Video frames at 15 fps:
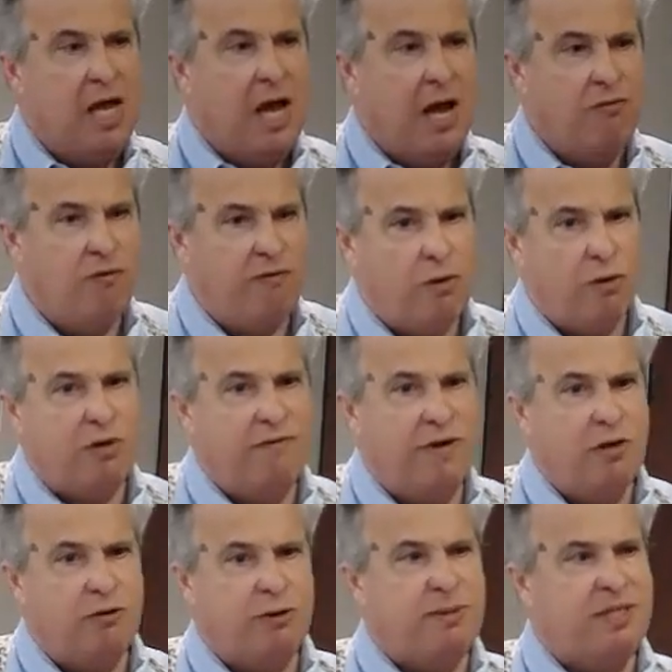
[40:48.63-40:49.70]
and the, one of the
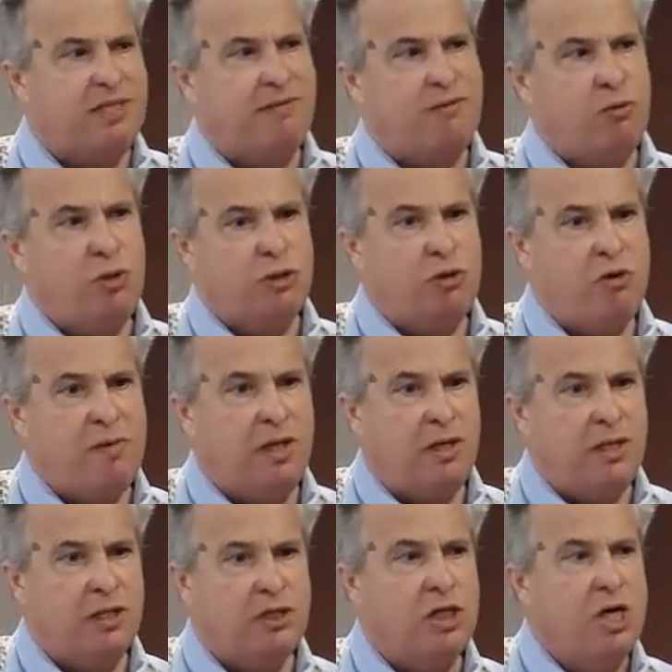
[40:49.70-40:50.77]
very specific ways they were
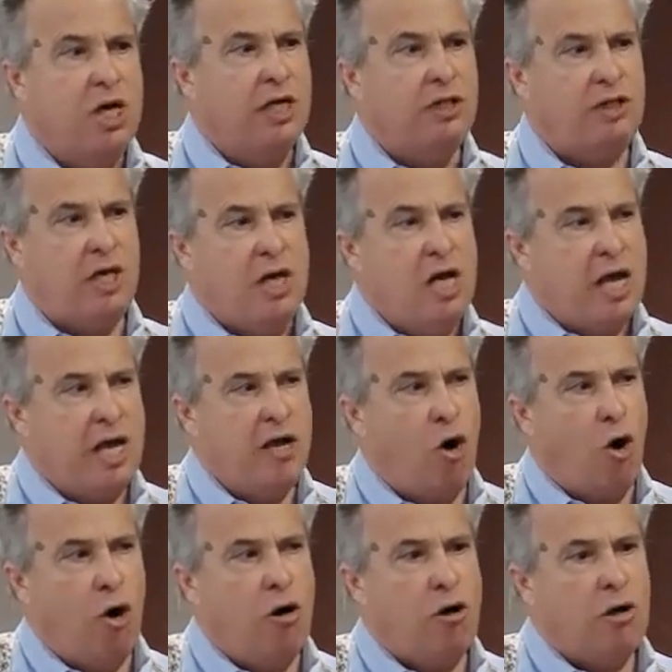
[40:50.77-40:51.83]
rebelling is, is that in
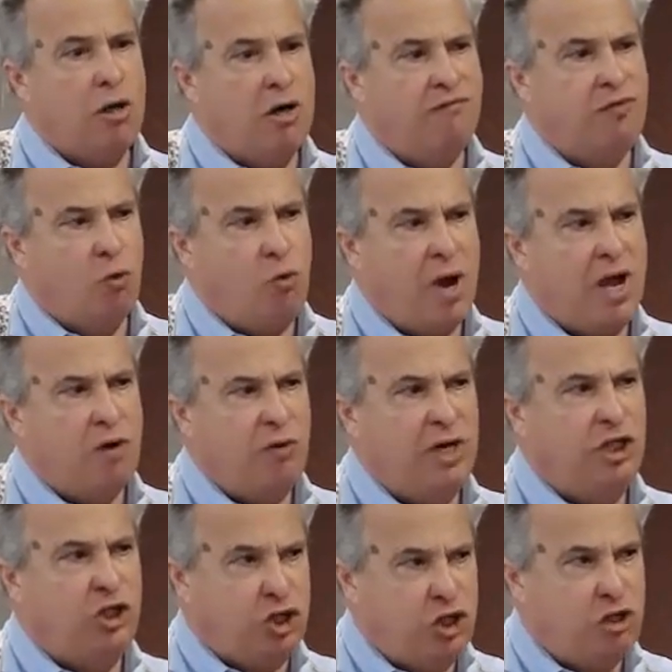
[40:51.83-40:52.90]
all of the way
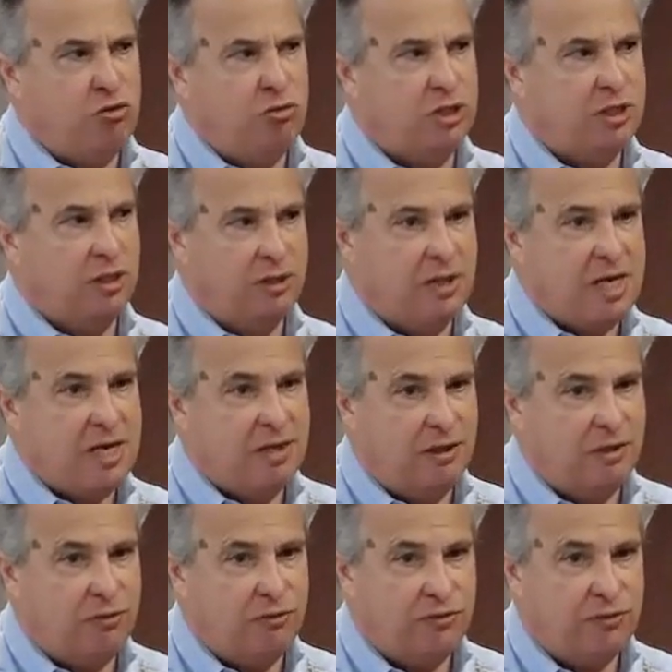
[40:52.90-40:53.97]
we choose to
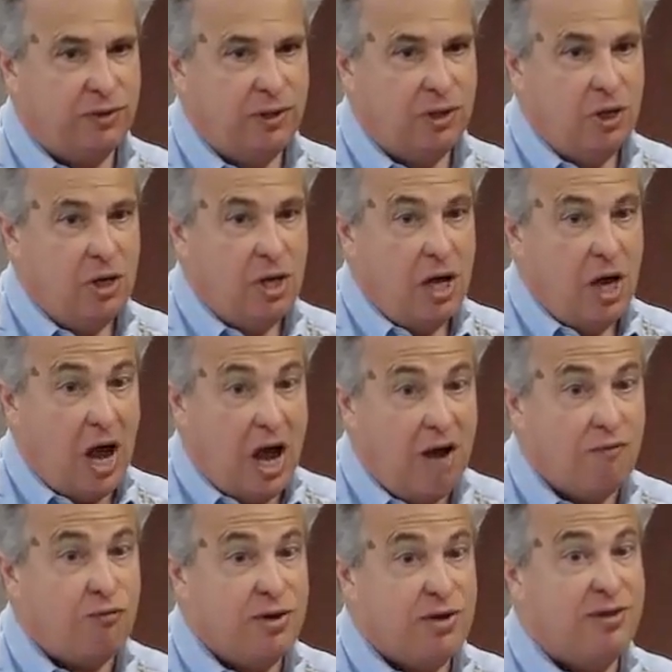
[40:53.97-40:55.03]
live
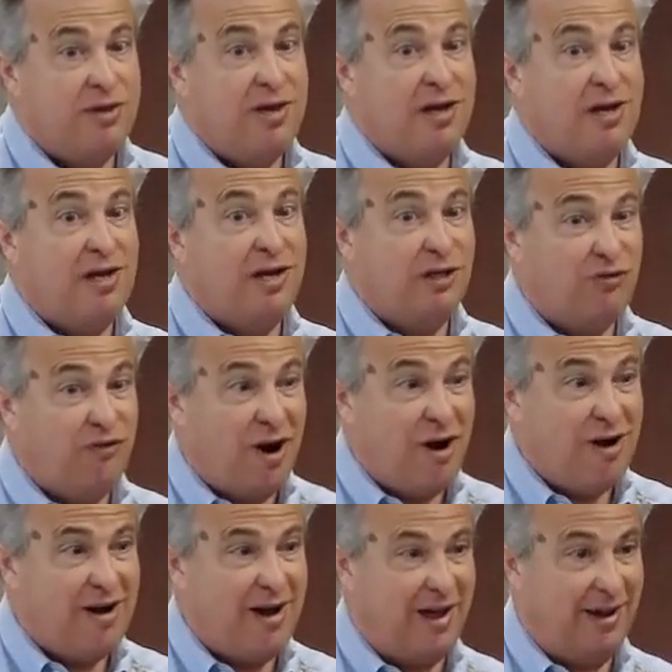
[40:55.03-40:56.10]
everything is
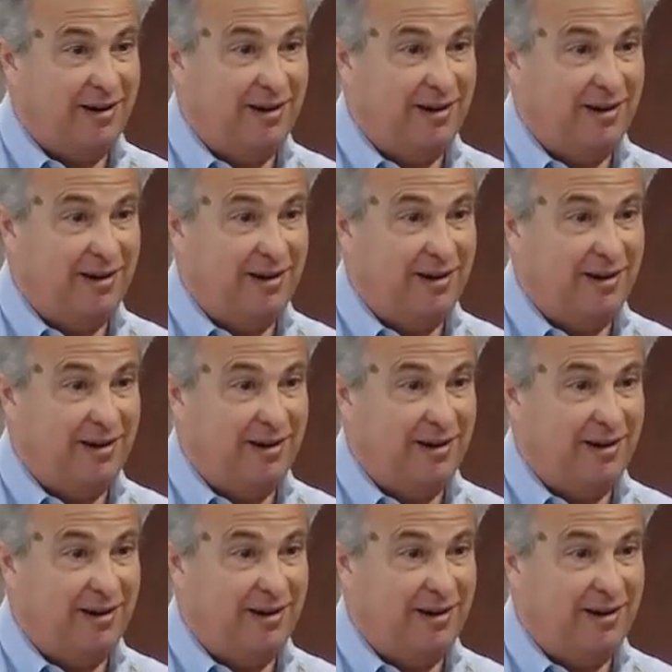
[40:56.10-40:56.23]
fine